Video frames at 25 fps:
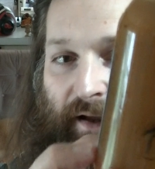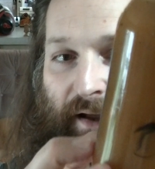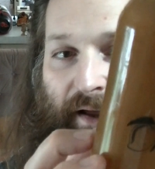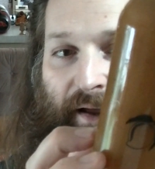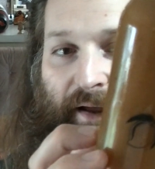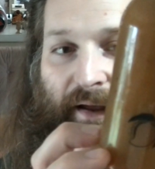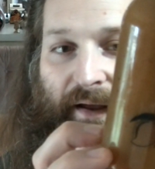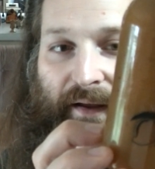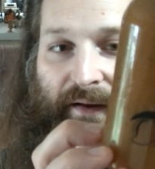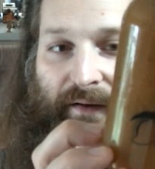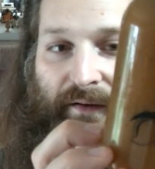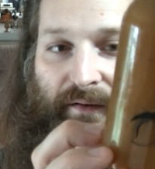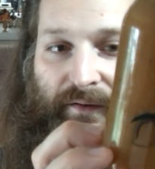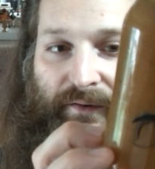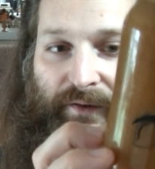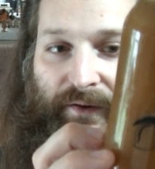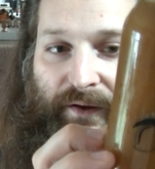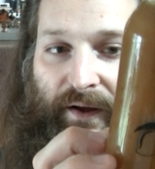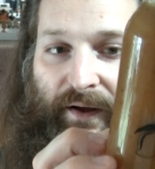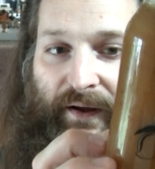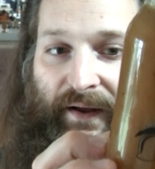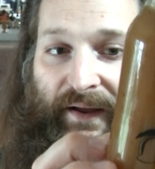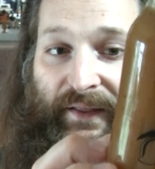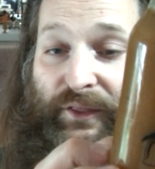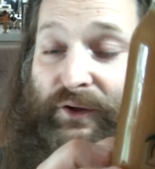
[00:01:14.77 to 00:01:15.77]
and
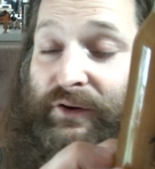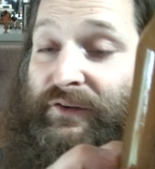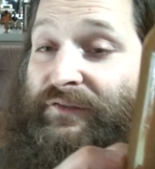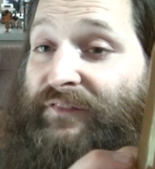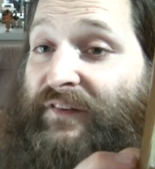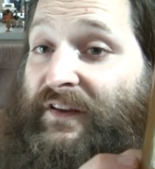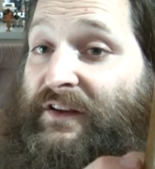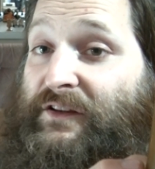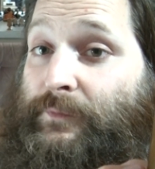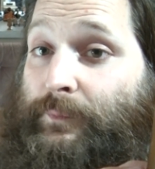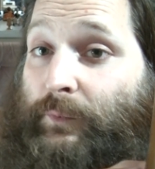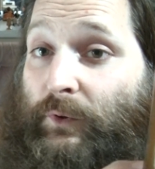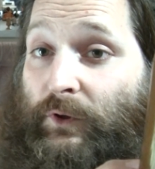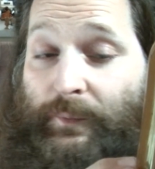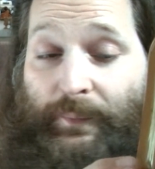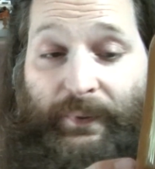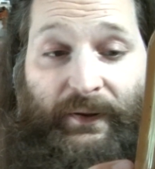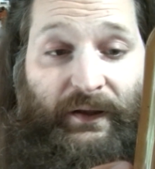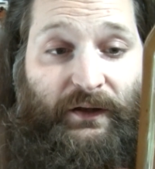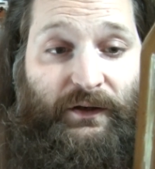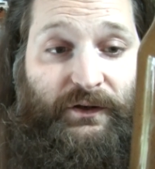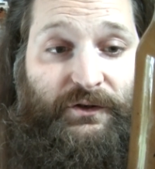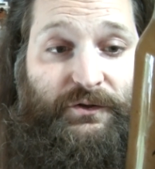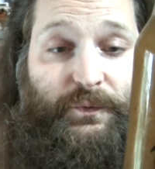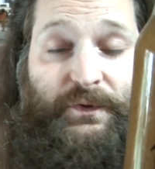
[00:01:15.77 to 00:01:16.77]
their Facebook
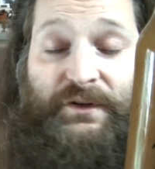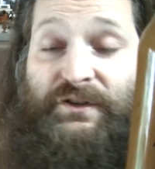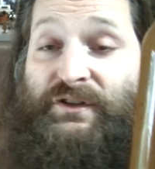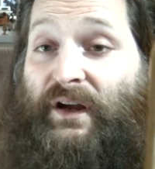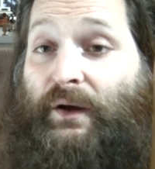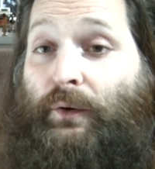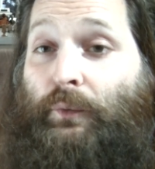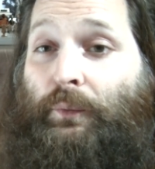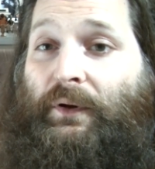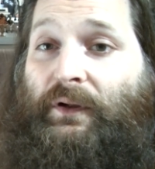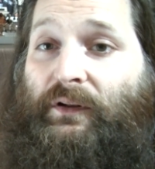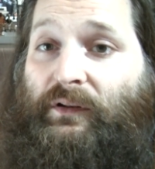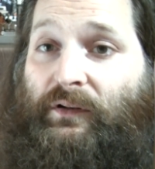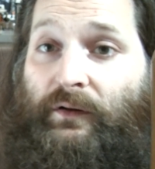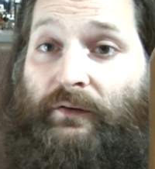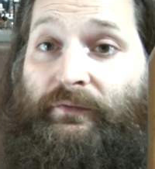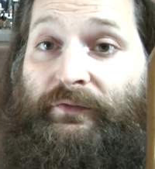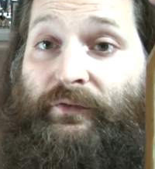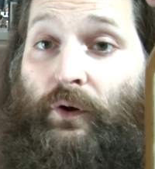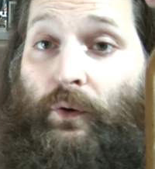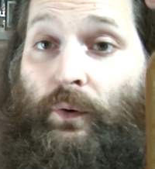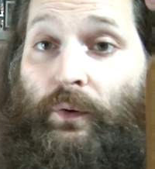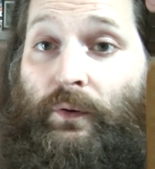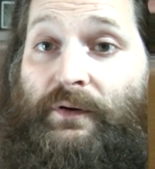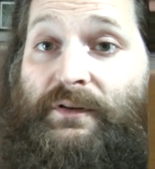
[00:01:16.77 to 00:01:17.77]
page, which I will,
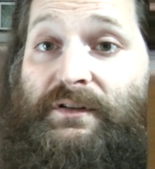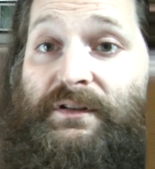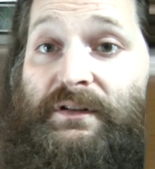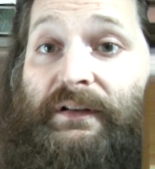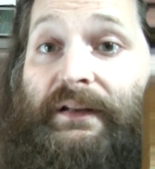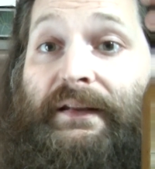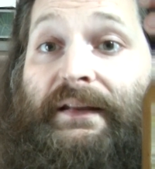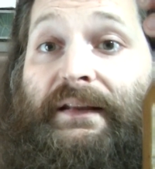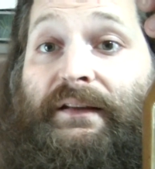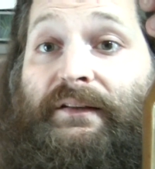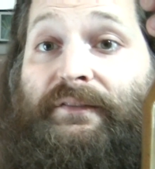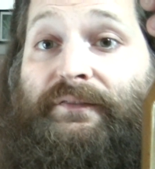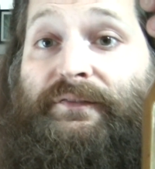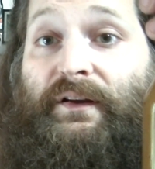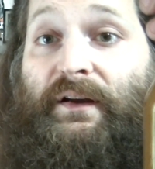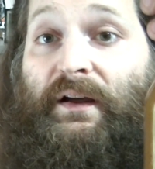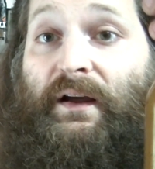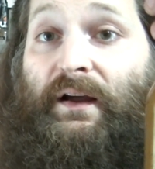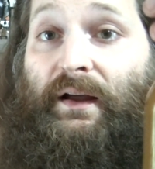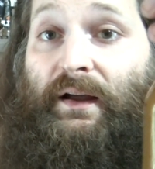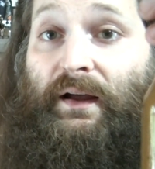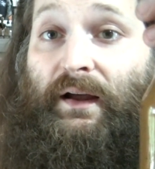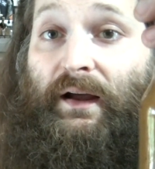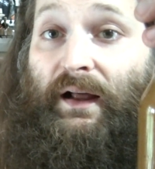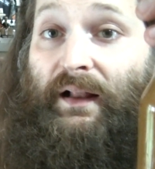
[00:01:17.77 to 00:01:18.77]
of course, leave
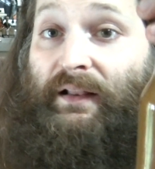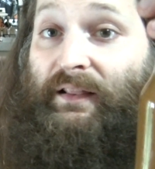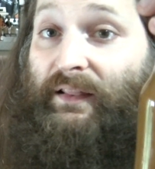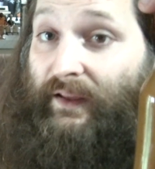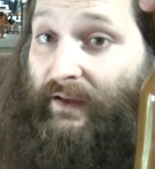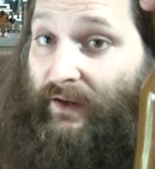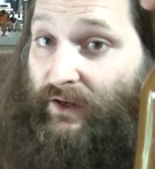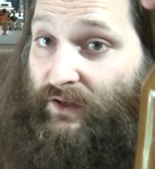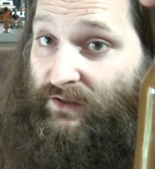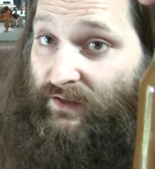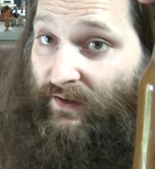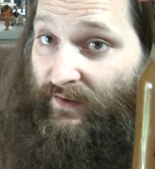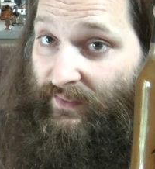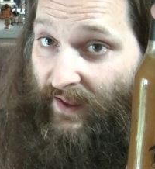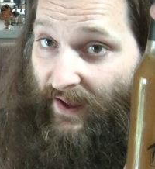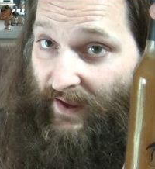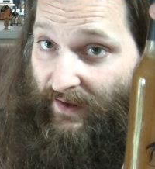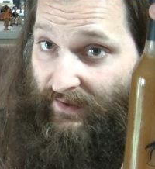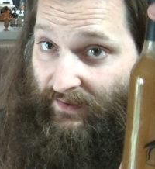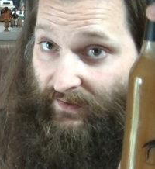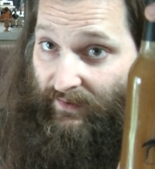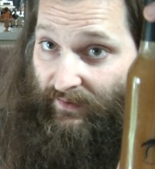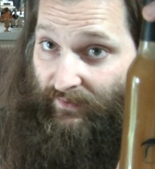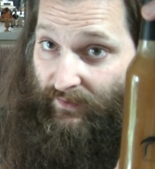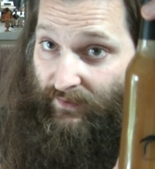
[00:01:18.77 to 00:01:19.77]
a link to
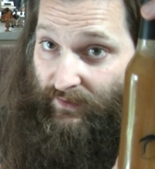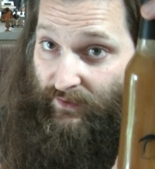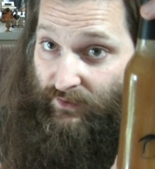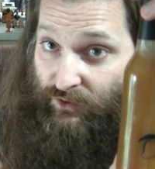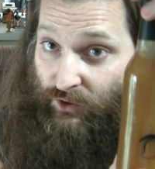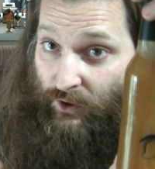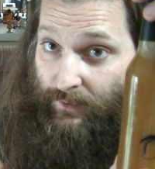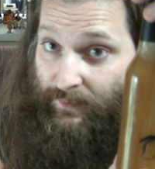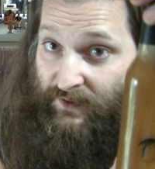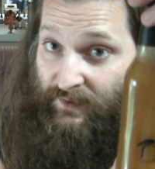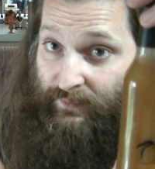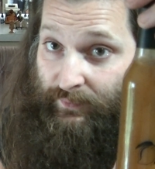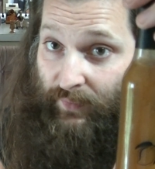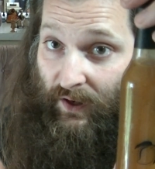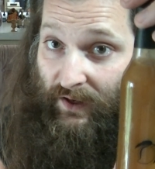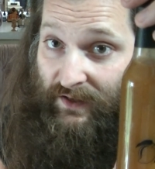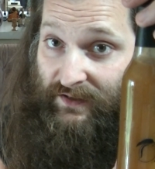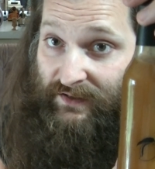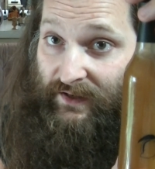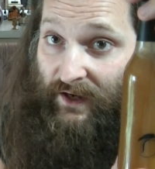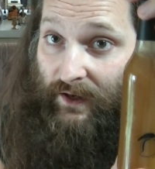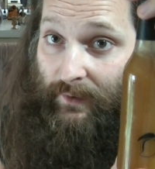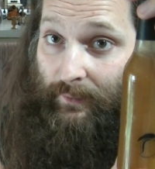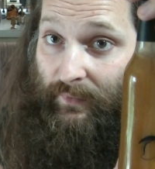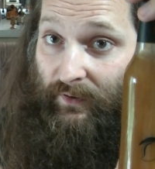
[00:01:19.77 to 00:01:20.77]
that in the description
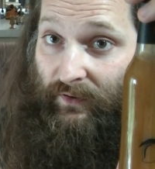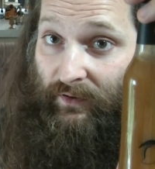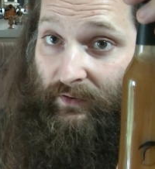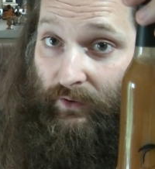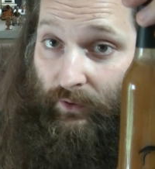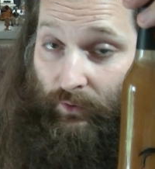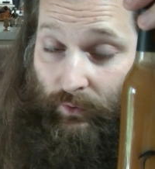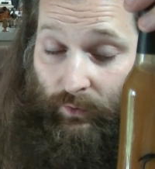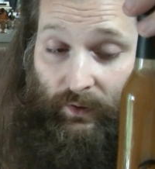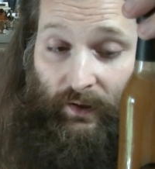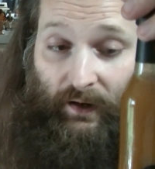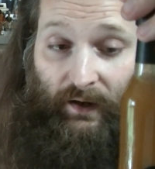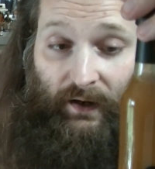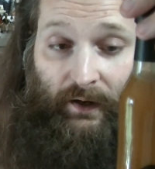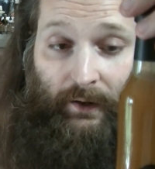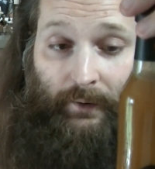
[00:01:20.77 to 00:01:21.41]
box down below.